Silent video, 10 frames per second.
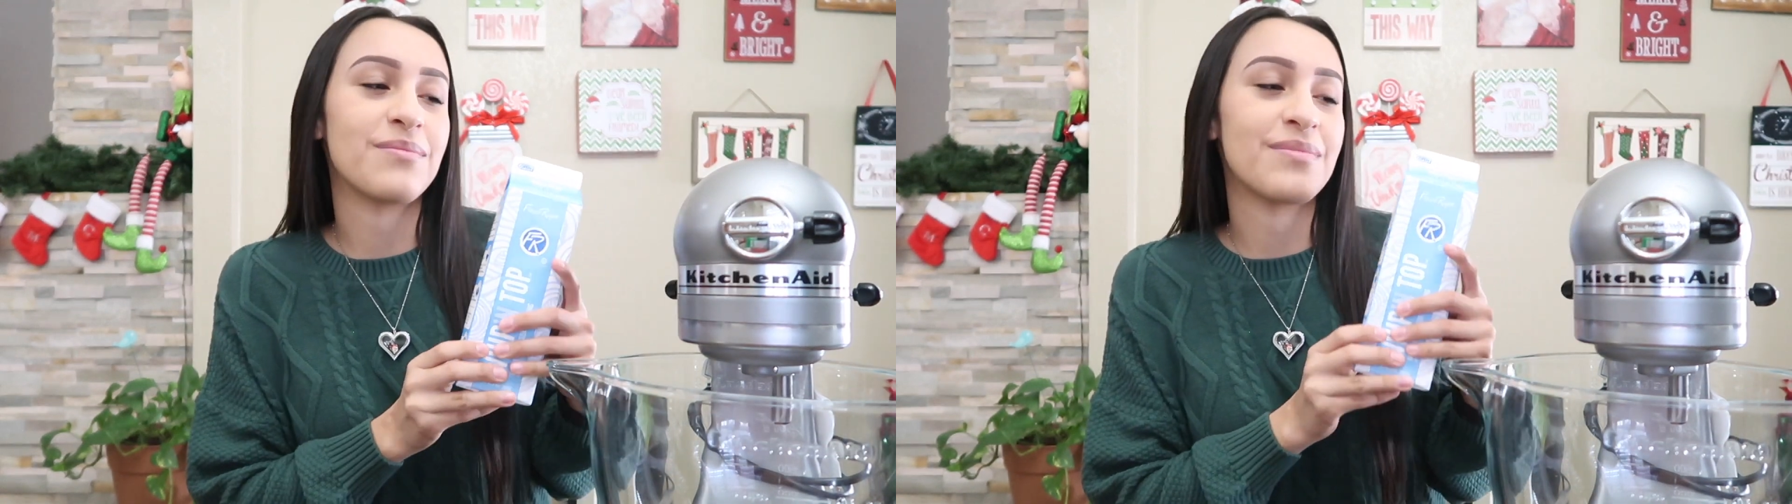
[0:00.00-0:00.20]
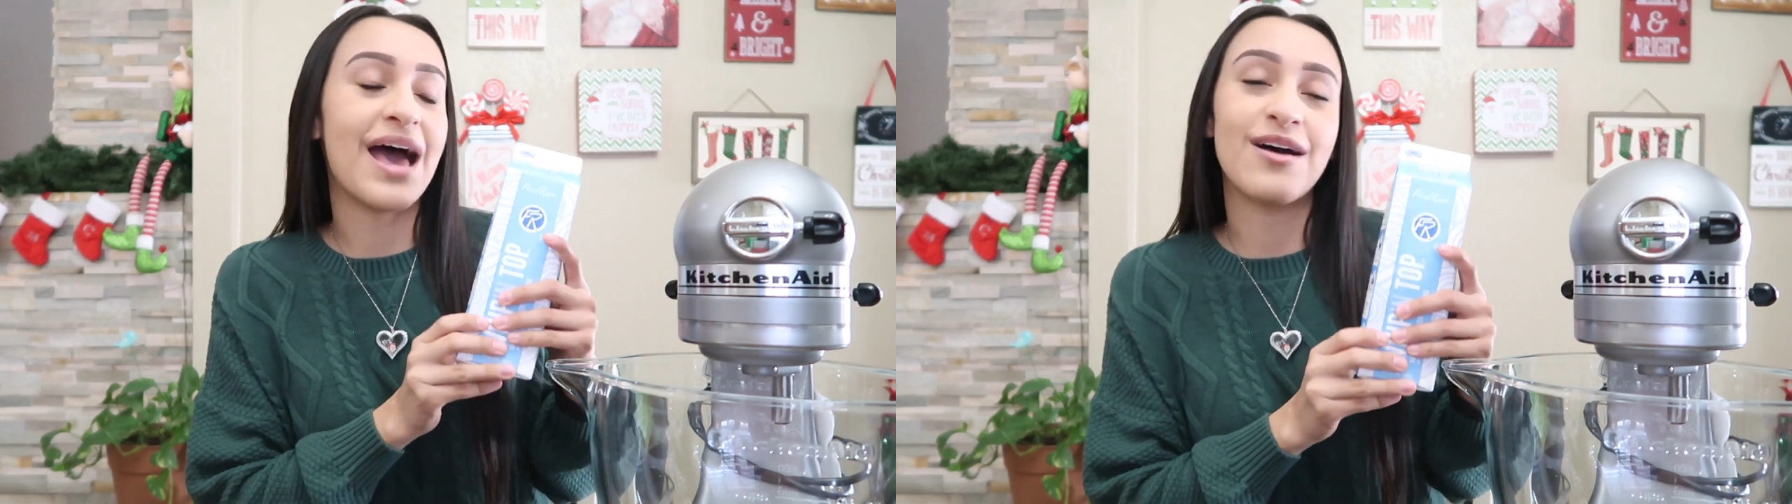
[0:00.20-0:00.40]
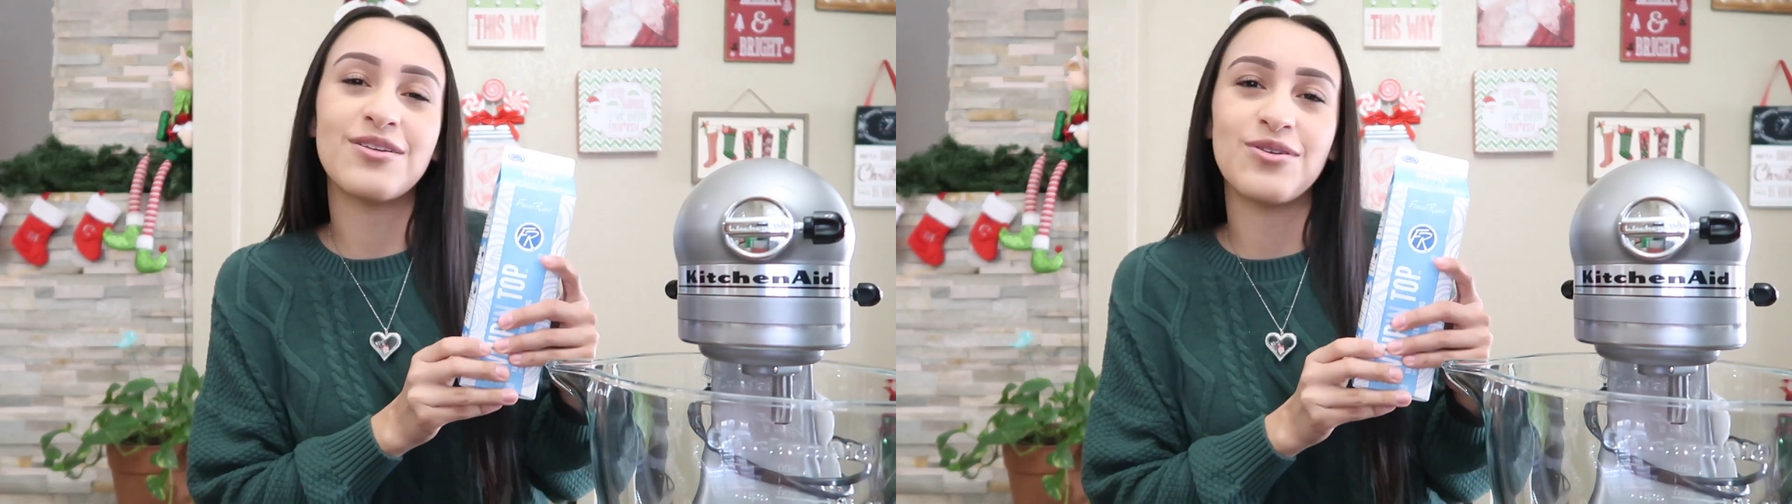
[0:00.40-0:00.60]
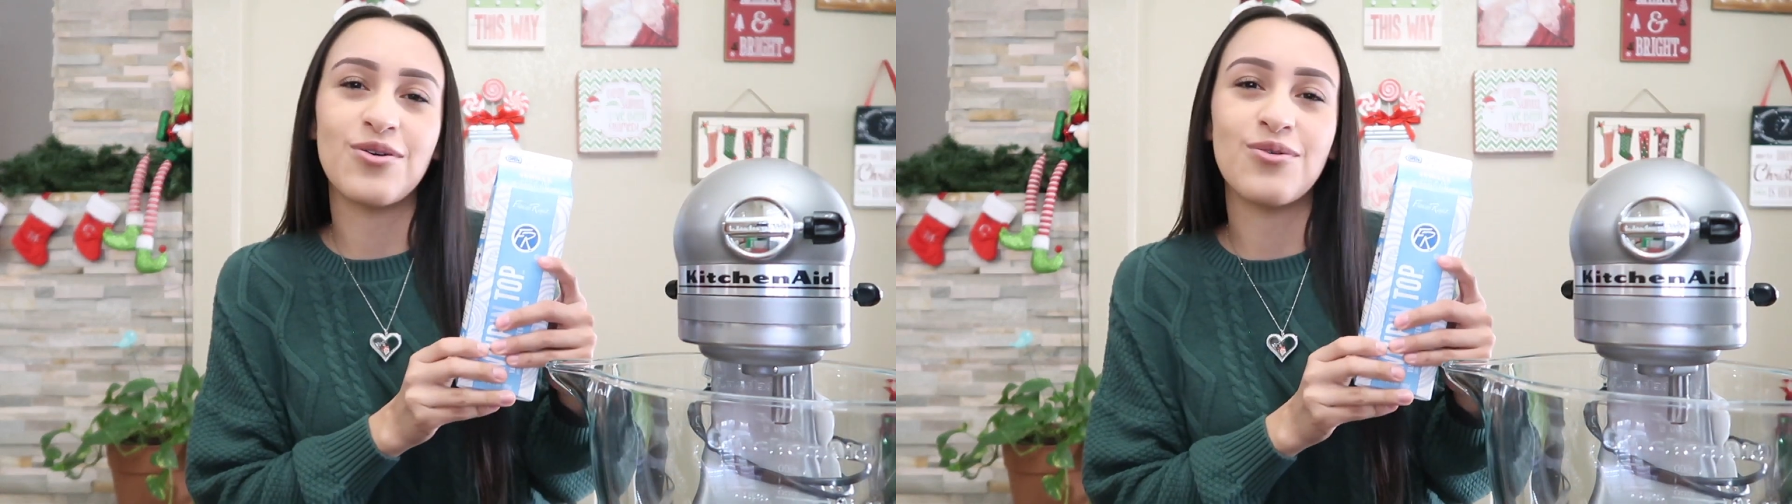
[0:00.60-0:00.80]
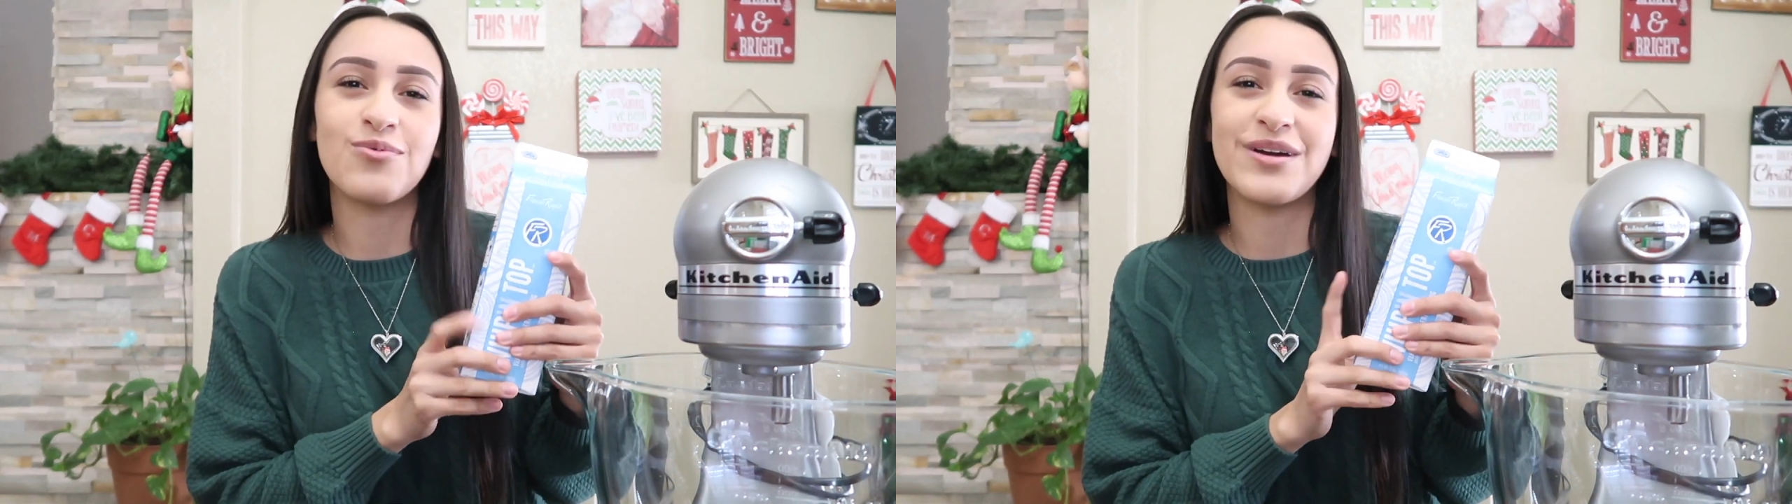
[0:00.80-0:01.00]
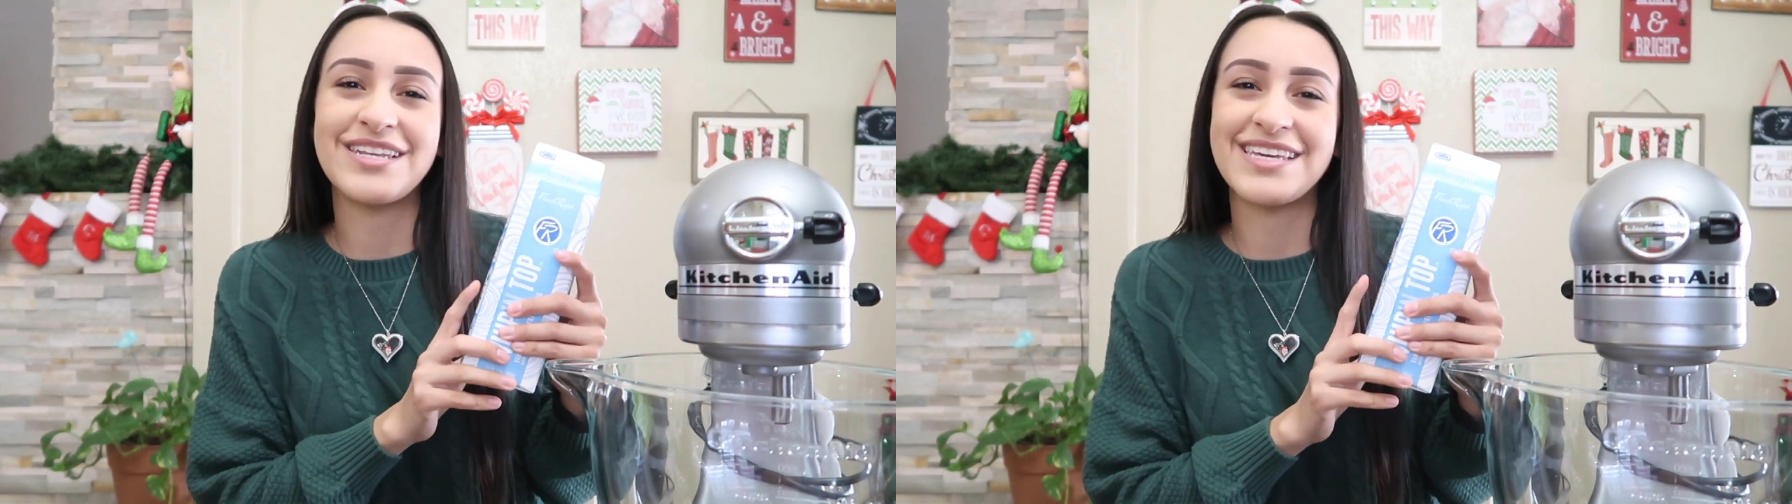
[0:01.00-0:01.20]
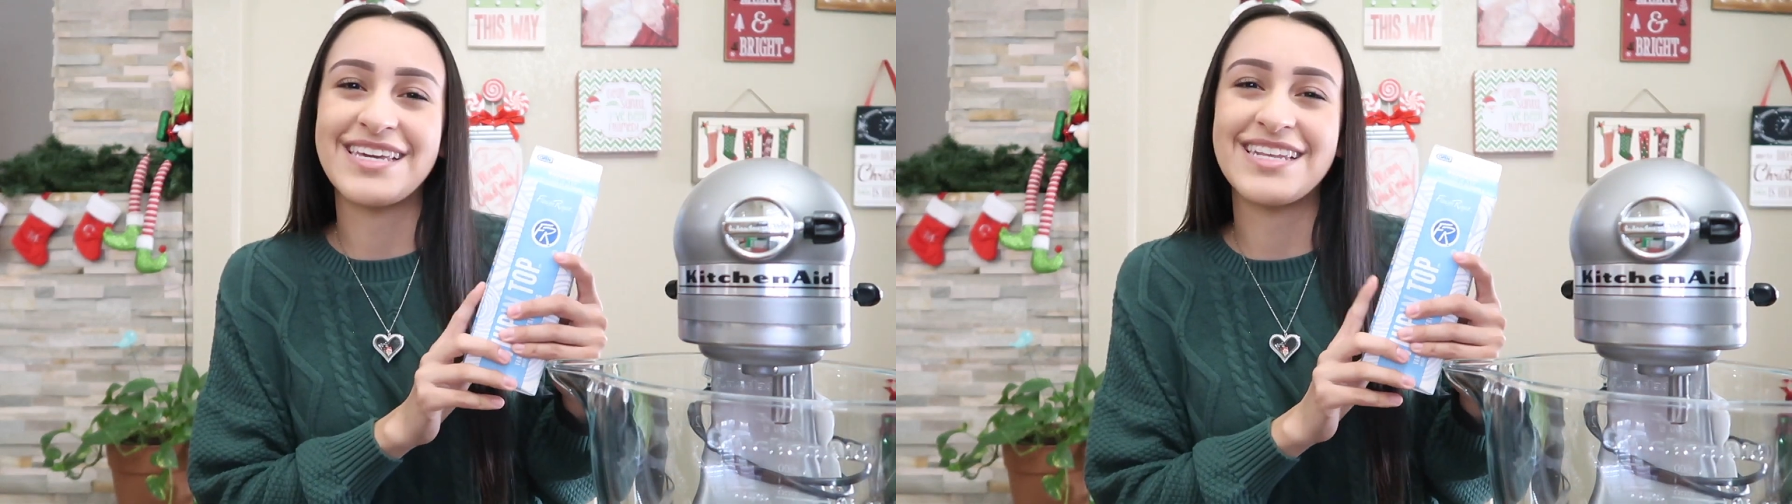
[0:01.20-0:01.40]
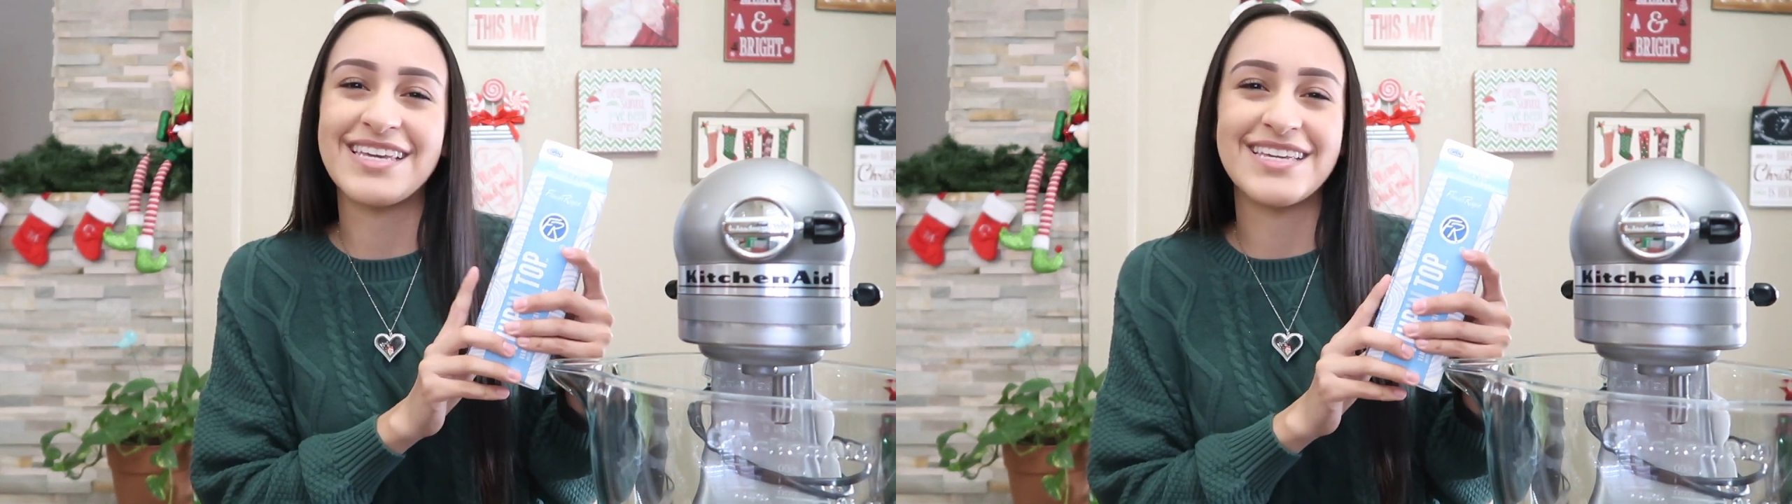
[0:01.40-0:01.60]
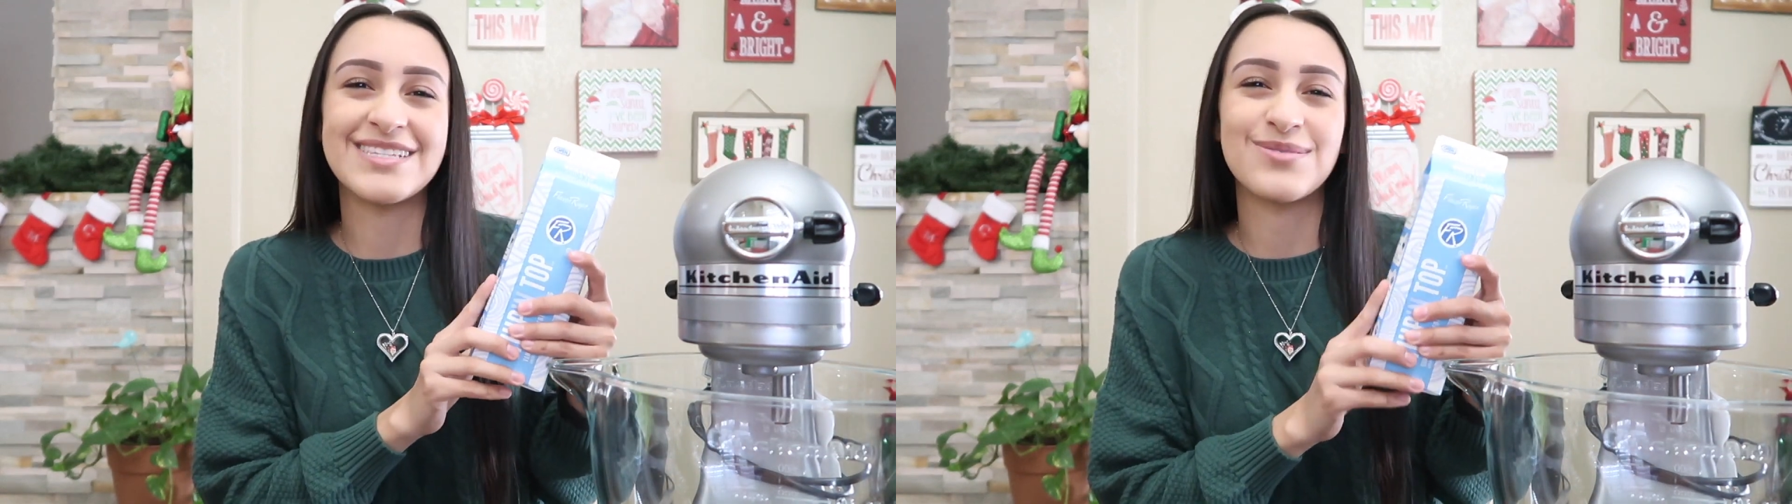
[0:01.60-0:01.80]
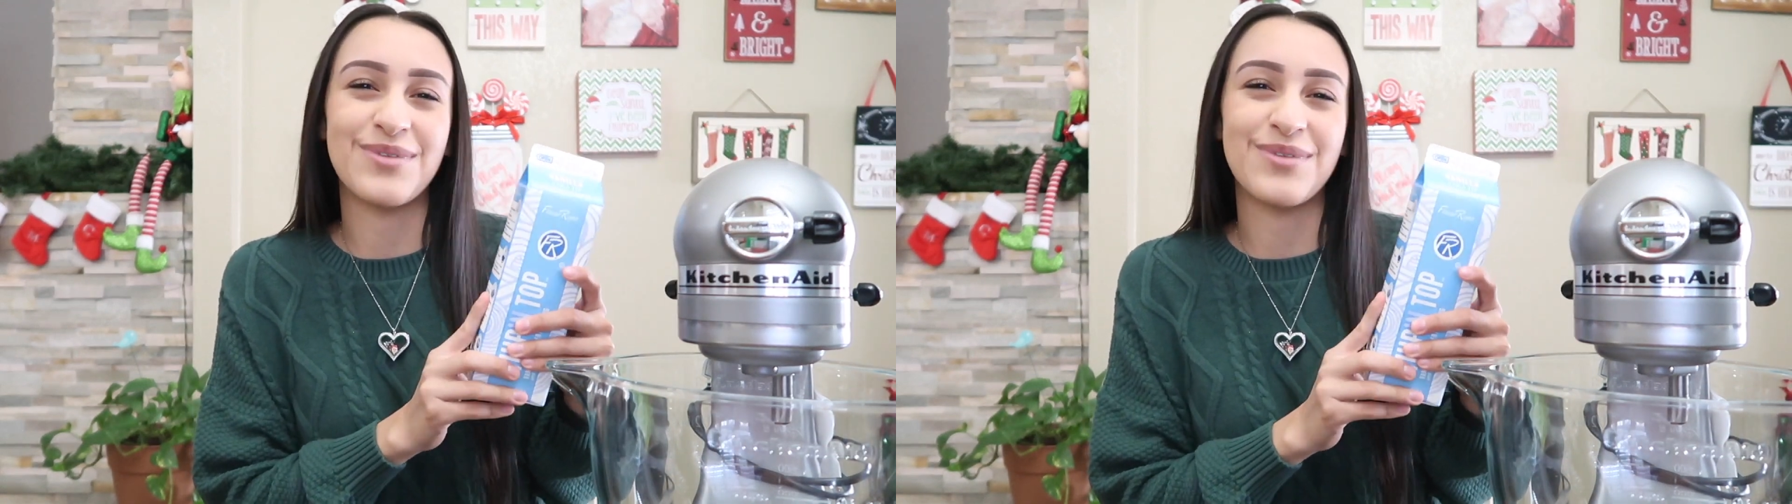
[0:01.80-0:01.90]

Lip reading: how to know when it is